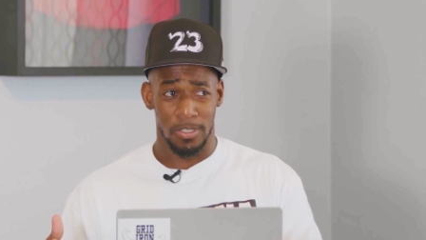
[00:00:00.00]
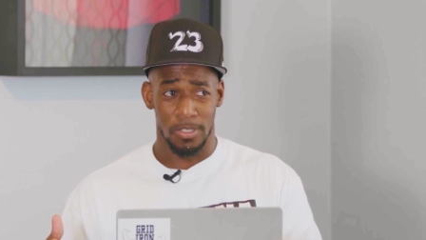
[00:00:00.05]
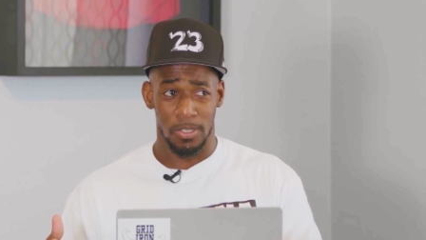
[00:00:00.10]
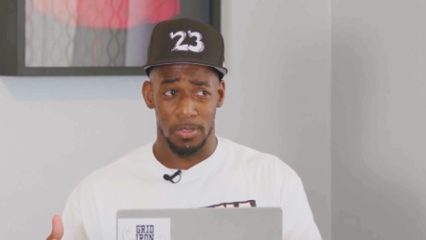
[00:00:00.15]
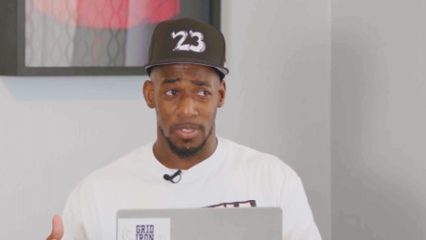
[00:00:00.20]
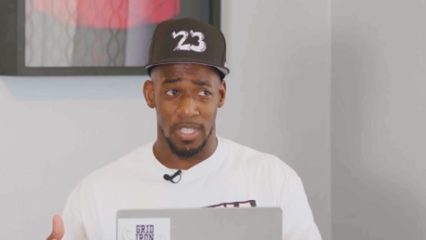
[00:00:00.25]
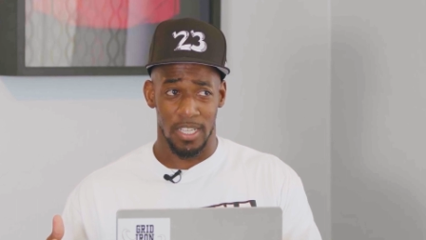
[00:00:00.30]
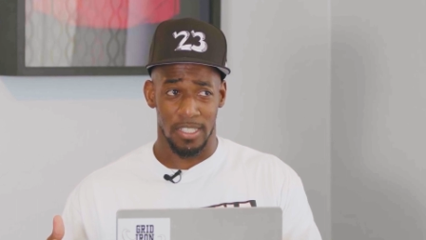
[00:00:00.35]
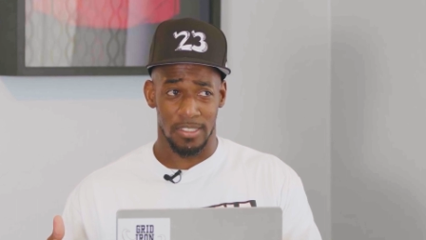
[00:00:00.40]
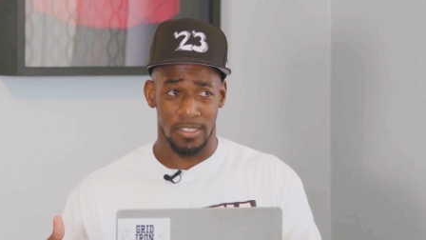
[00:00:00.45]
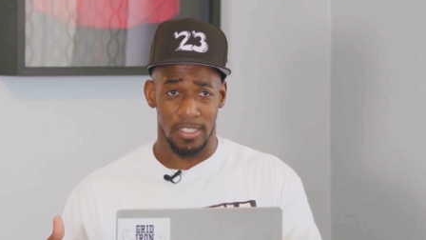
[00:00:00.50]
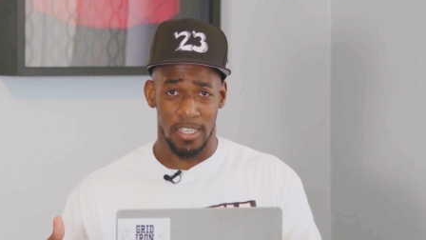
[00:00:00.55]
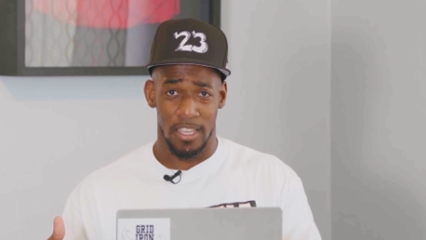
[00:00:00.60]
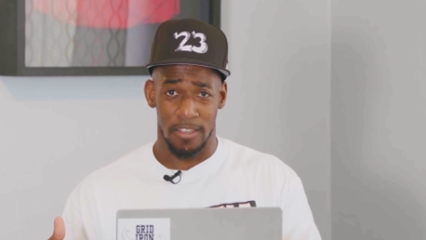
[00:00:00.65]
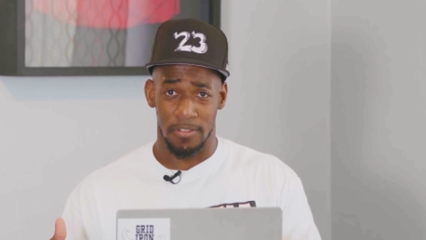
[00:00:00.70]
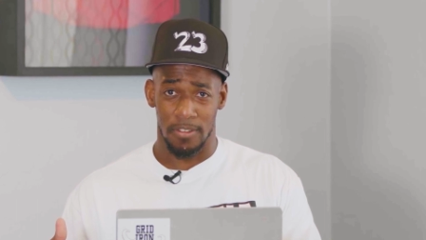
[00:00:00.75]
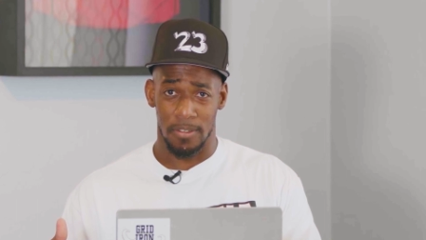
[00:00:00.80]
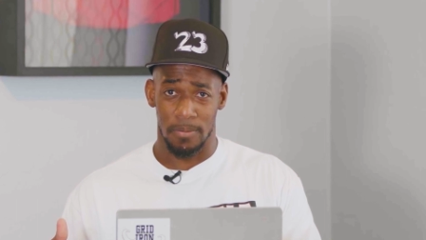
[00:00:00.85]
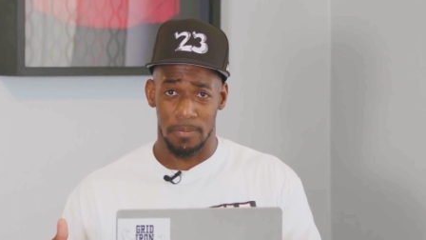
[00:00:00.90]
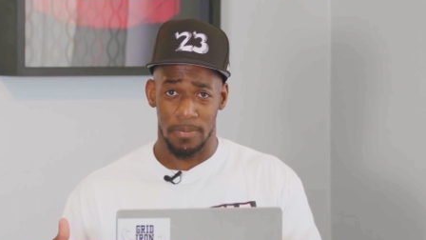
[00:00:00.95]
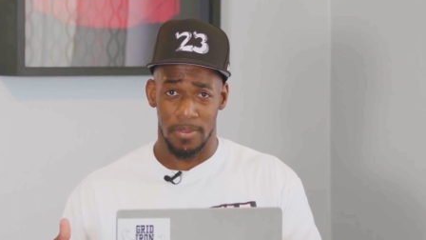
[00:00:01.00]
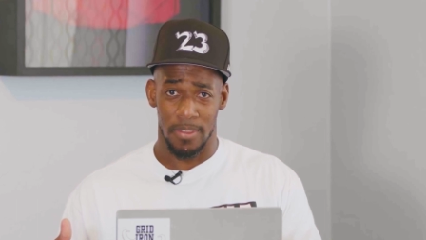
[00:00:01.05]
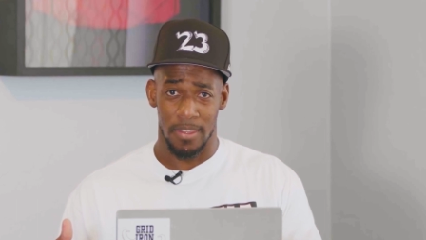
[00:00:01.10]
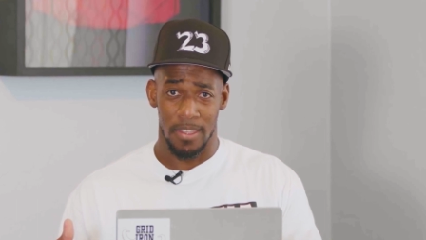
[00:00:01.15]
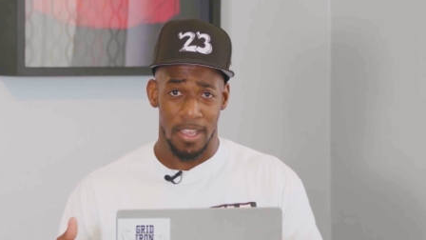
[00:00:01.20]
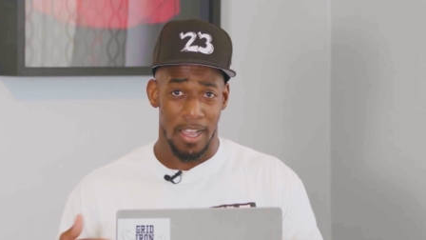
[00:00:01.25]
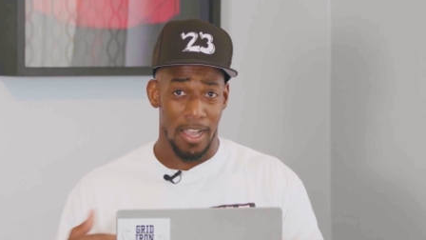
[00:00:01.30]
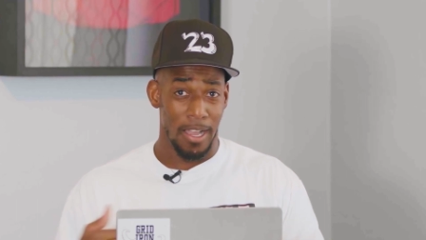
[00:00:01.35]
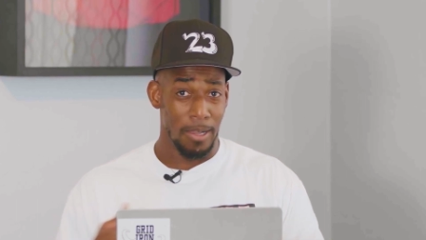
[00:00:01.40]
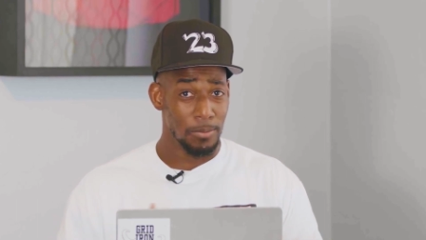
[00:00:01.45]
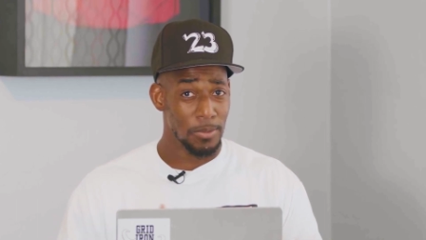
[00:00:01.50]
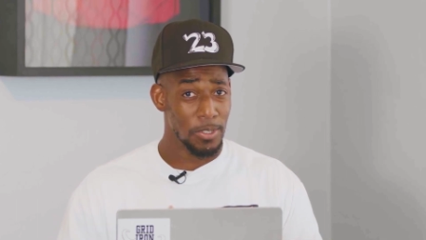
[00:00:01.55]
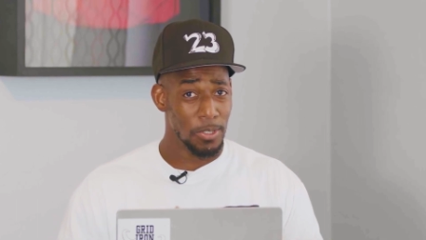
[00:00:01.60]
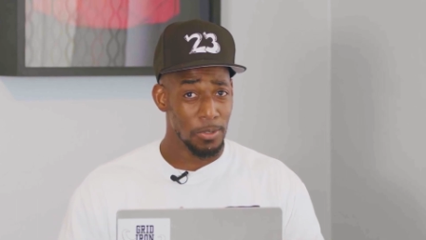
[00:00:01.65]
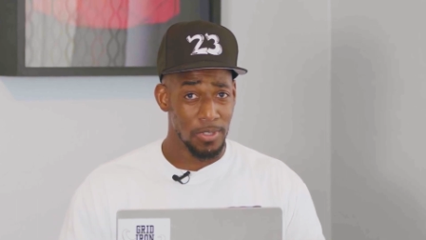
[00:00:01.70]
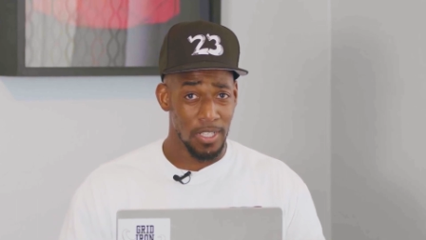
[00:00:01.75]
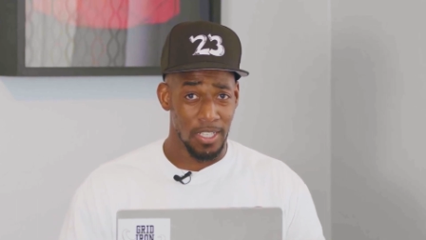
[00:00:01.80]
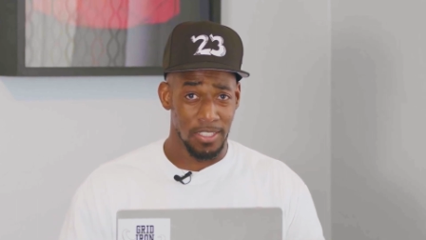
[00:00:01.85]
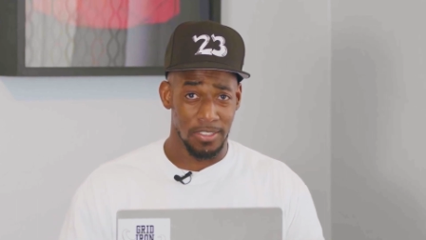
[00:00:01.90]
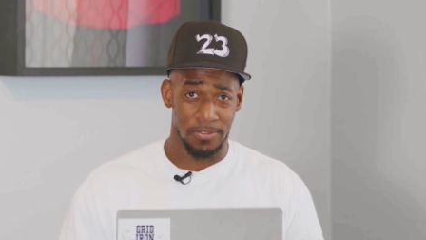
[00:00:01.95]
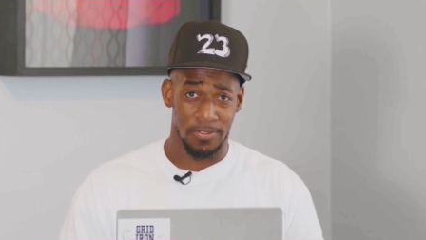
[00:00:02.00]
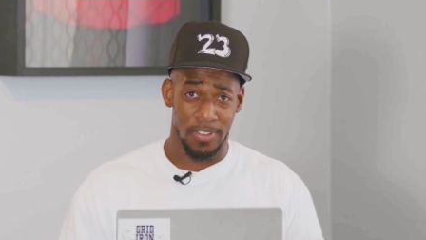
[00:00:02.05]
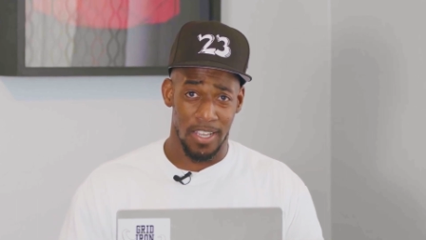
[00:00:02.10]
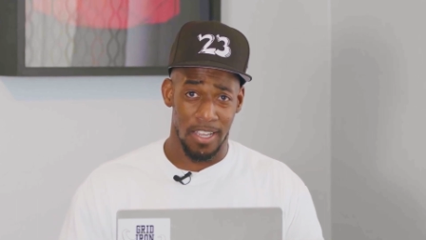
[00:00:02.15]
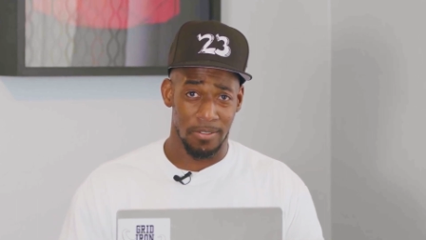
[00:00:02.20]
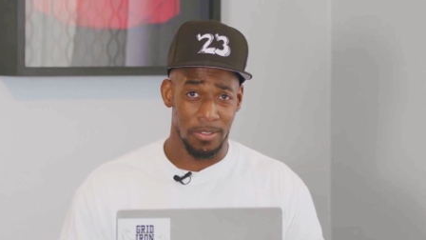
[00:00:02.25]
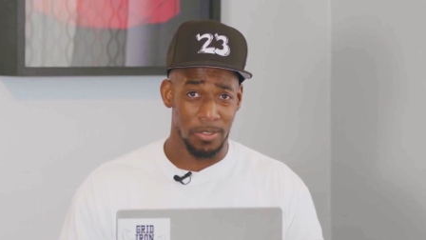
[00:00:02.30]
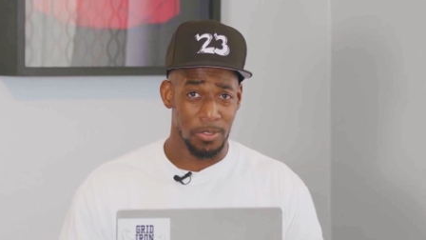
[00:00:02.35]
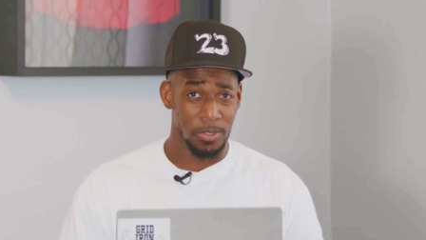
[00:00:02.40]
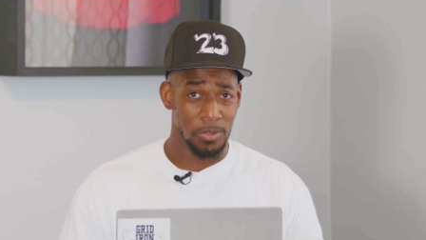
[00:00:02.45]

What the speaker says: to 2011. I'm 2005 to